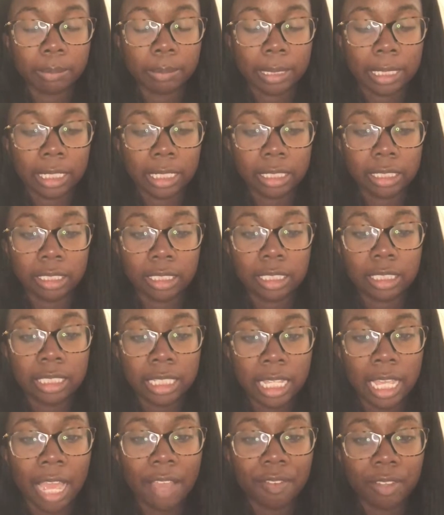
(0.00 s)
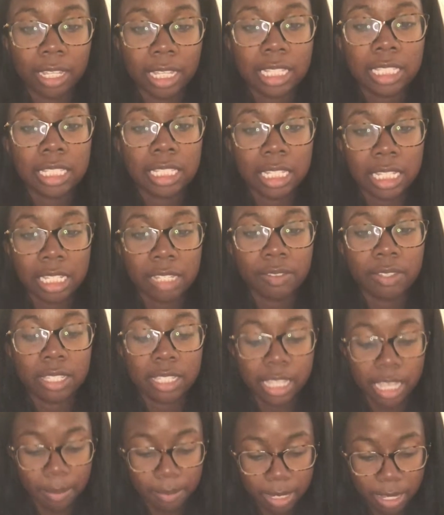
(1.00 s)
but I feel like Steve and
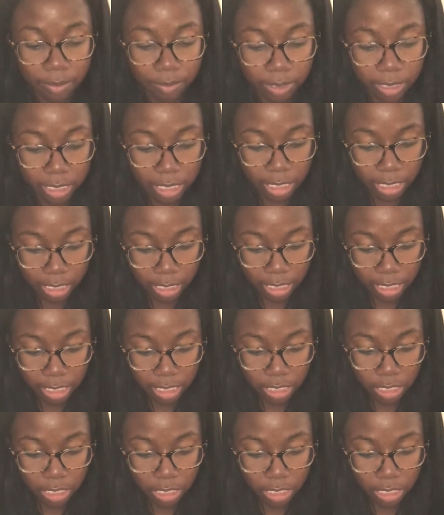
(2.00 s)
Sam definitely needed it.